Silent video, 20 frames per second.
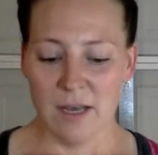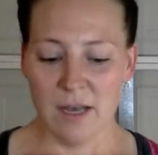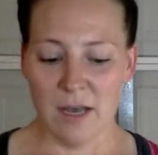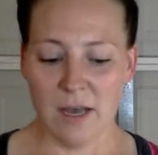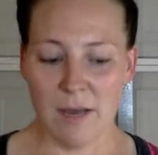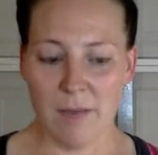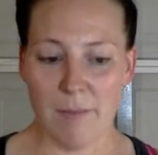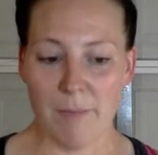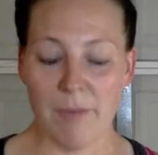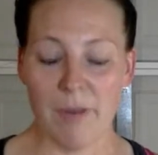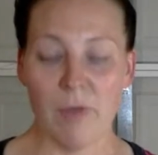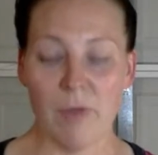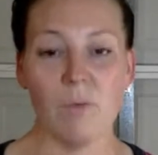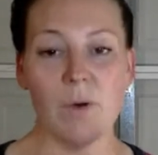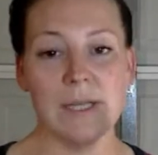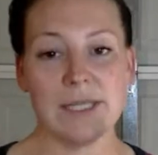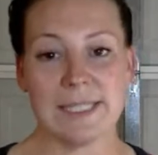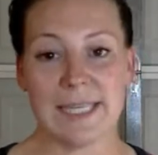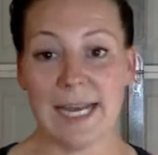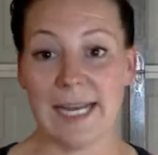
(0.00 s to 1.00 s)
But
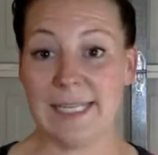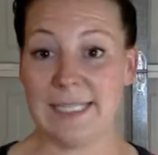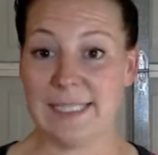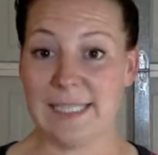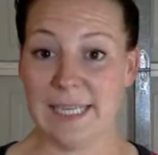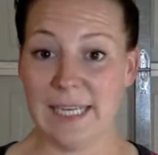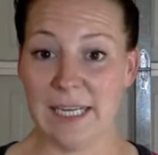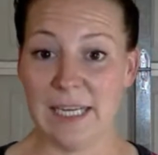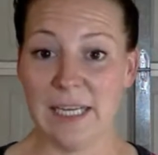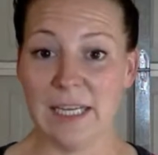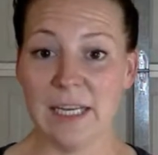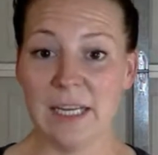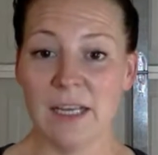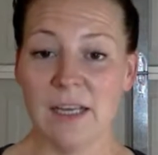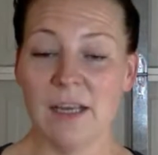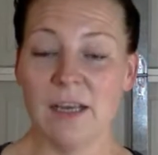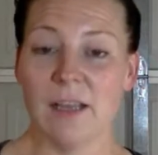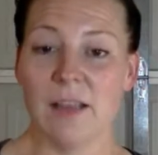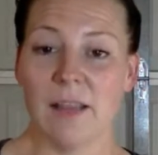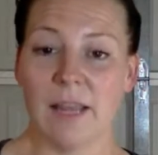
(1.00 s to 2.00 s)
once I did,
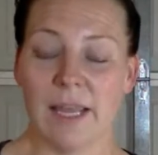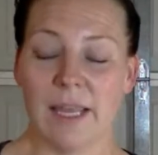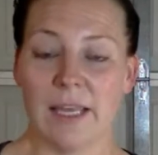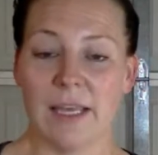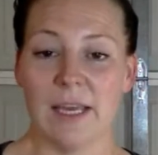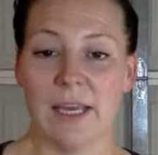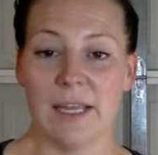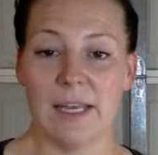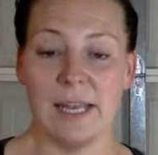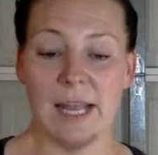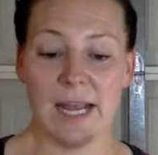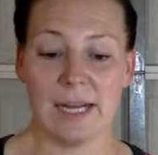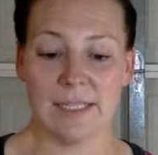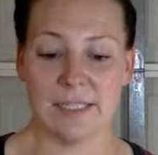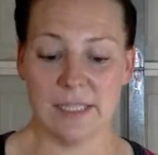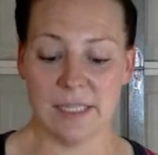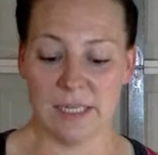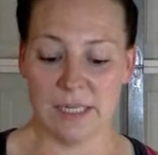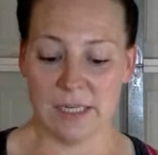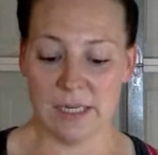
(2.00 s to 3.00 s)
like
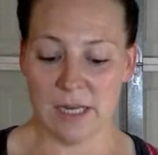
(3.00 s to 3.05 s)
connecting,